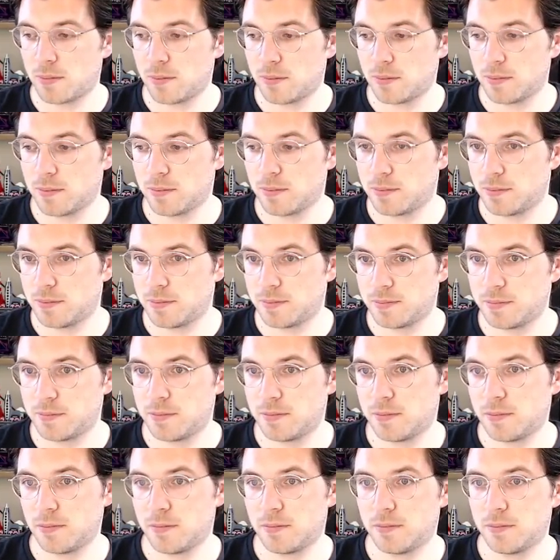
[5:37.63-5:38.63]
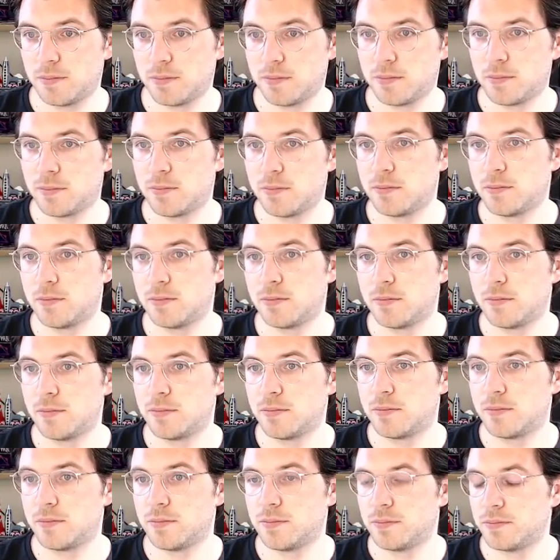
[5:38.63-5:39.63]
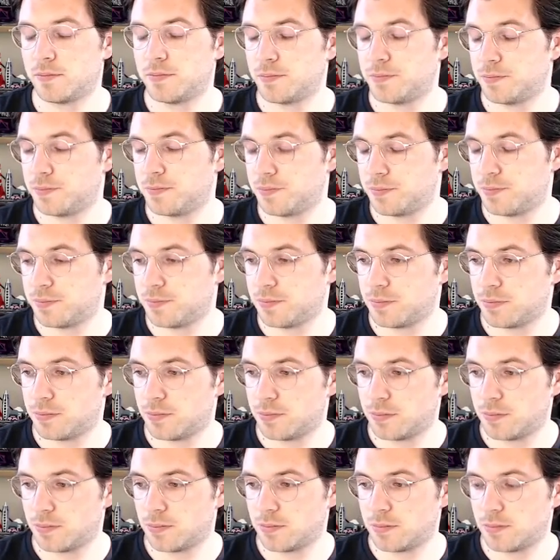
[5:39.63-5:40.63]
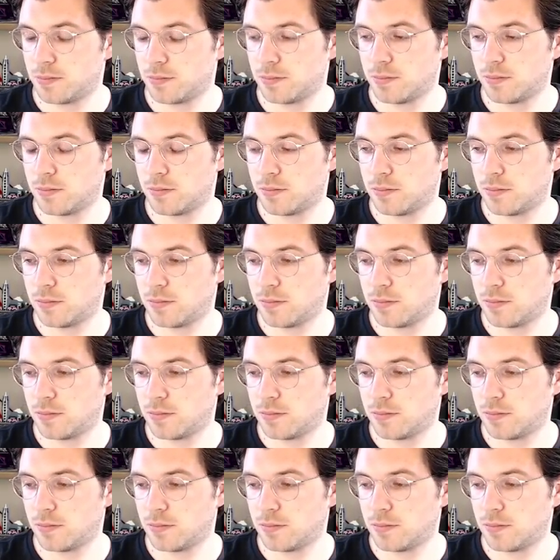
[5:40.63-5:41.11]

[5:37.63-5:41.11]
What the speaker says: [no speech]